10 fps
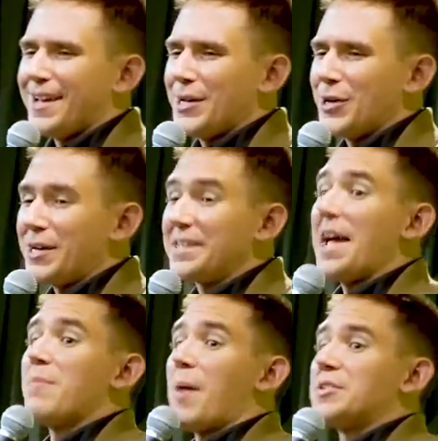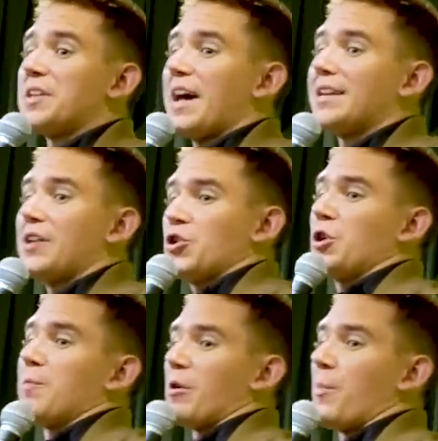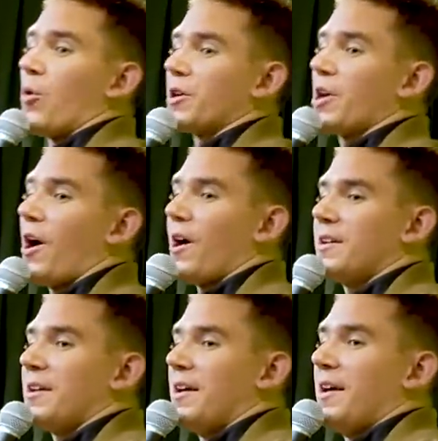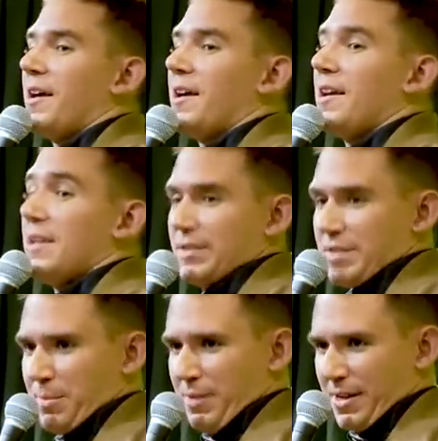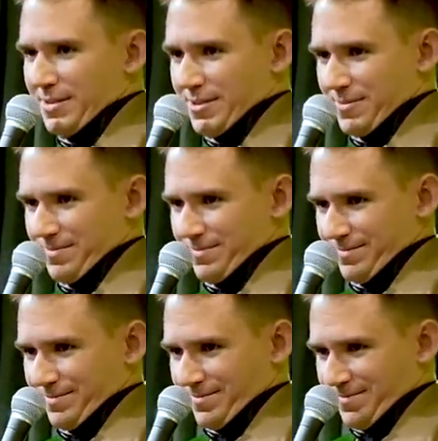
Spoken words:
You know, like, yeah, mom and dad, I'll show you my report card. In the deep end. Yeah.